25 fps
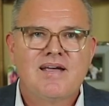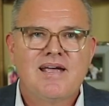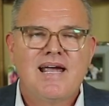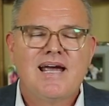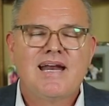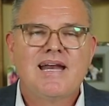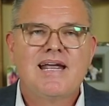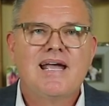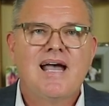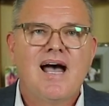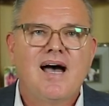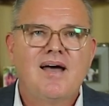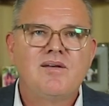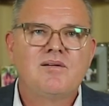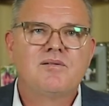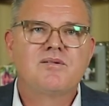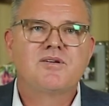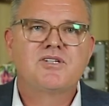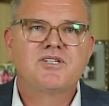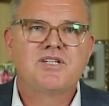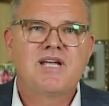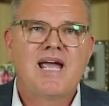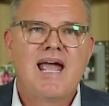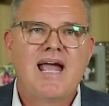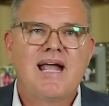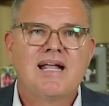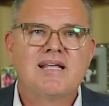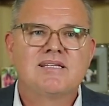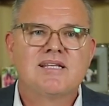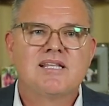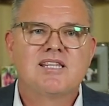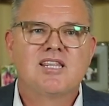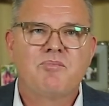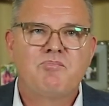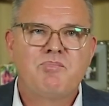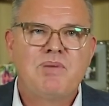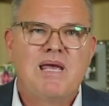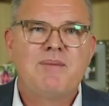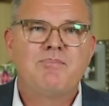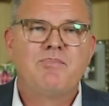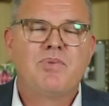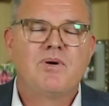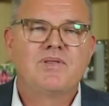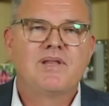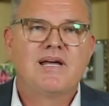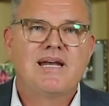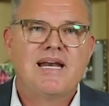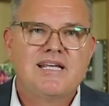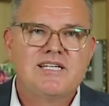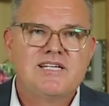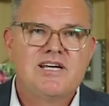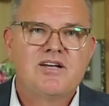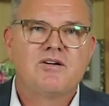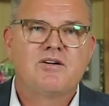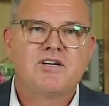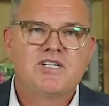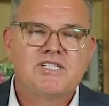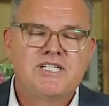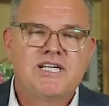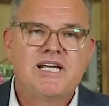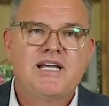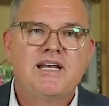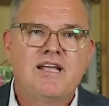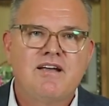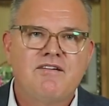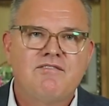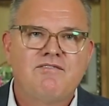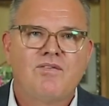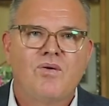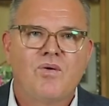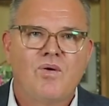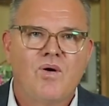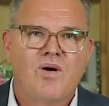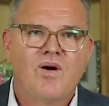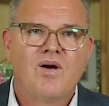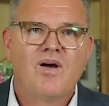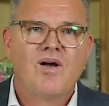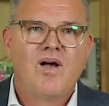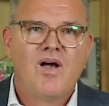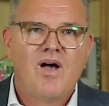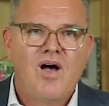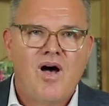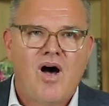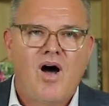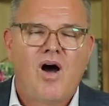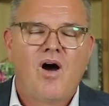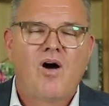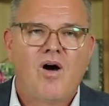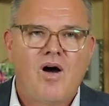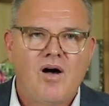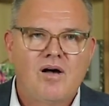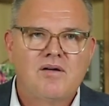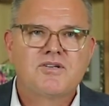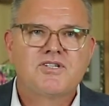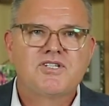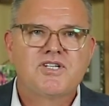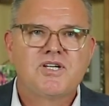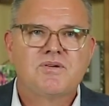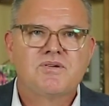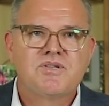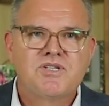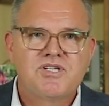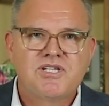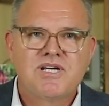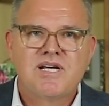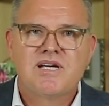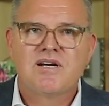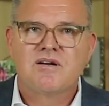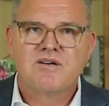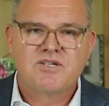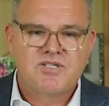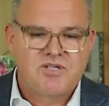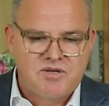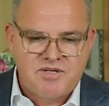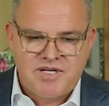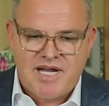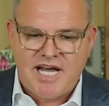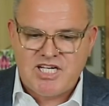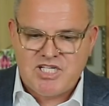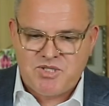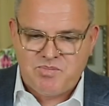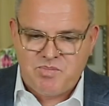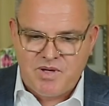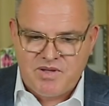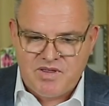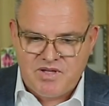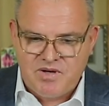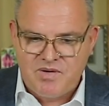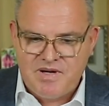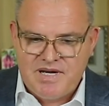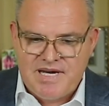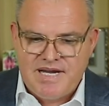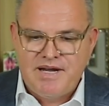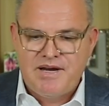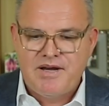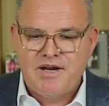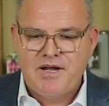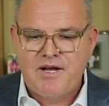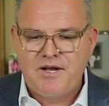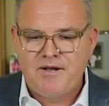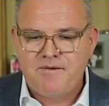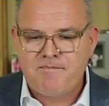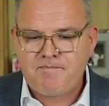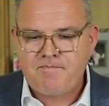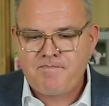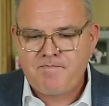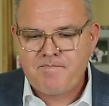and he understands that the people that he's interceding for are also sinners. They're desperate, they're needy.